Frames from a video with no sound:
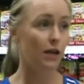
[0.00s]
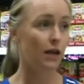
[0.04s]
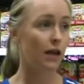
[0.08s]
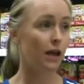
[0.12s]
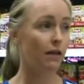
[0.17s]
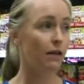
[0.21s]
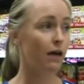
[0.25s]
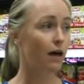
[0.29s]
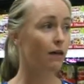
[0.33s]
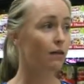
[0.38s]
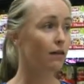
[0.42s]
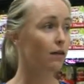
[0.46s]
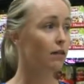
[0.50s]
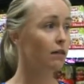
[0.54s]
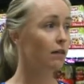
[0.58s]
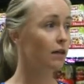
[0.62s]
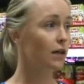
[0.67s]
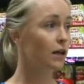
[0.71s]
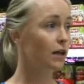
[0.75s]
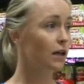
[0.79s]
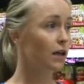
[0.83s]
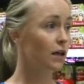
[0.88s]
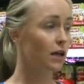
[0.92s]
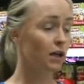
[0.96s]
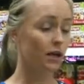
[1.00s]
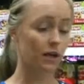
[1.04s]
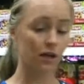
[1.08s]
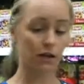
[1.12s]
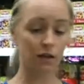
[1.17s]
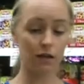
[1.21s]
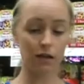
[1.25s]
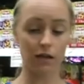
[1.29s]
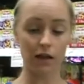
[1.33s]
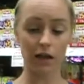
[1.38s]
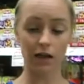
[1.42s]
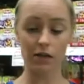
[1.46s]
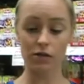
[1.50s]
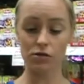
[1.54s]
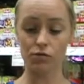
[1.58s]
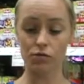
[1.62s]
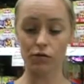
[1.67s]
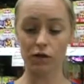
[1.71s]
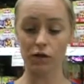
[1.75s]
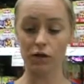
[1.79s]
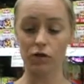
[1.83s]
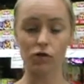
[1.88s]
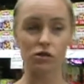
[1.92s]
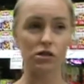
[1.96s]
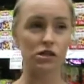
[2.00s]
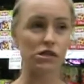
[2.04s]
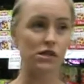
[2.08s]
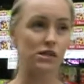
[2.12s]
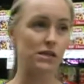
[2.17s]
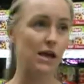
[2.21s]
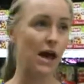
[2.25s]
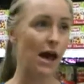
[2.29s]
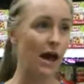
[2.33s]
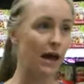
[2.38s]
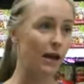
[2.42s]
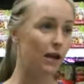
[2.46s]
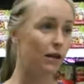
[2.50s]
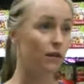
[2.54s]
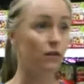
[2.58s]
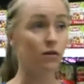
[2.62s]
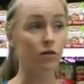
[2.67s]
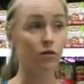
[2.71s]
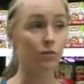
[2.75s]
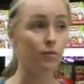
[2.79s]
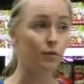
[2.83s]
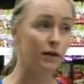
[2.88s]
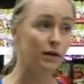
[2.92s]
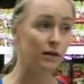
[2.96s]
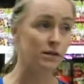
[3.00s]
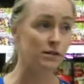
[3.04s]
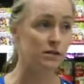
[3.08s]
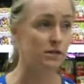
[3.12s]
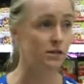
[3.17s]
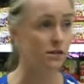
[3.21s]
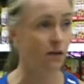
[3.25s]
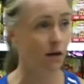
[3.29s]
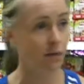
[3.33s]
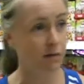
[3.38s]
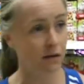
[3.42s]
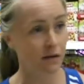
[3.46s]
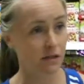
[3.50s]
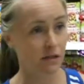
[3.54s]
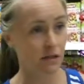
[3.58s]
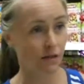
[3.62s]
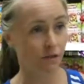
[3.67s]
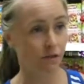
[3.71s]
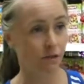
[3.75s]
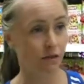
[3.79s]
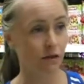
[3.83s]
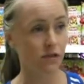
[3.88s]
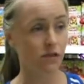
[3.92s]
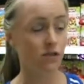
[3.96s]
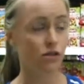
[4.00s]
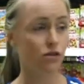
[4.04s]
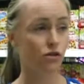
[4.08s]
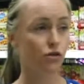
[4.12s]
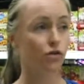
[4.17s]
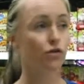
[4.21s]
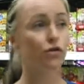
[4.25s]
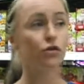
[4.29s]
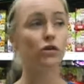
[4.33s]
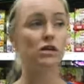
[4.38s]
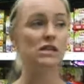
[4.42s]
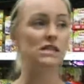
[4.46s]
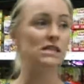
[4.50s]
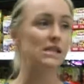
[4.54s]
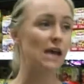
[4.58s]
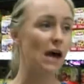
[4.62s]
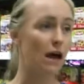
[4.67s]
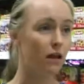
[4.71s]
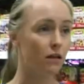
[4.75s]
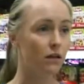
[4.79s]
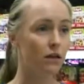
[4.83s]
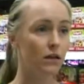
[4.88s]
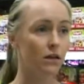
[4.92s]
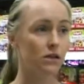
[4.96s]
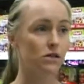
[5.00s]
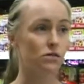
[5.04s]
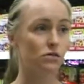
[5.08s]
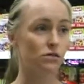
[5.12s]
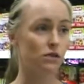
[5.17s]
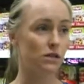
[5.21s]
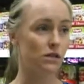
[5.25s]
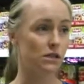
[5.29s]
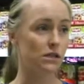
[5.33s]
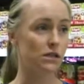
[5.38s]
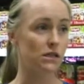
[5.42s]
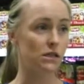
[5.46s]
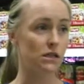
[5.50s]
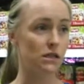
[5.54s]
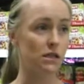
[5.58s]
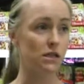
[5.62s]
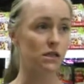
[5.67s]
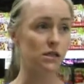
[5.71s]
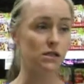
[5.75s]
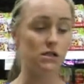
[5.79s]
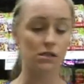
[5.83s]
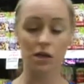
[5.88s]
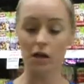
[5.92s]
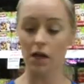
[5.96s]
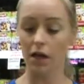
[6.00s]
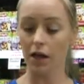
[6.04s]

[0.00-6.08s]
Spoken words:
Now the other thing that's really good just to add a little bit of something different to your salads or your dinners